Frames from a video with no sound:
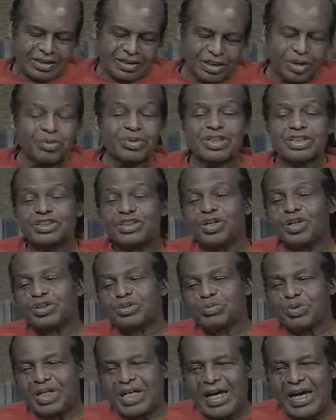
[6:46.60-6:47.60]
So when the
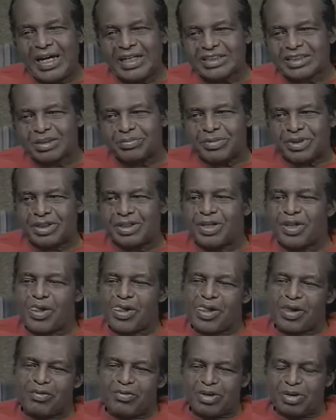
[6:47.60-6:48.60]
children would ask me,
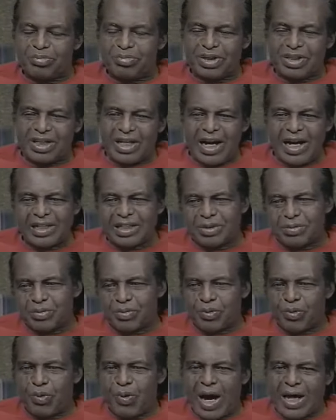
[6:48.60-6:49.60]
"Well, Brother
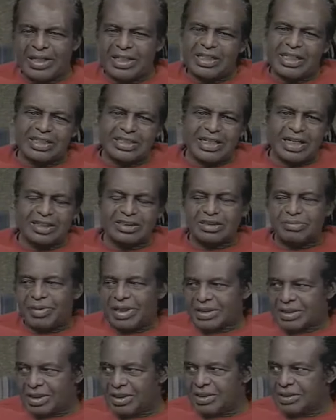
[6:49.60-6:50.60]
Onion, why didn't they tell us
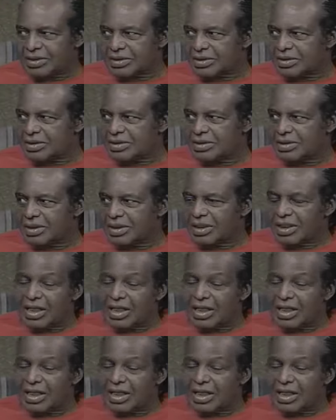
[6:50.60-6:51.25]
about Cletus?"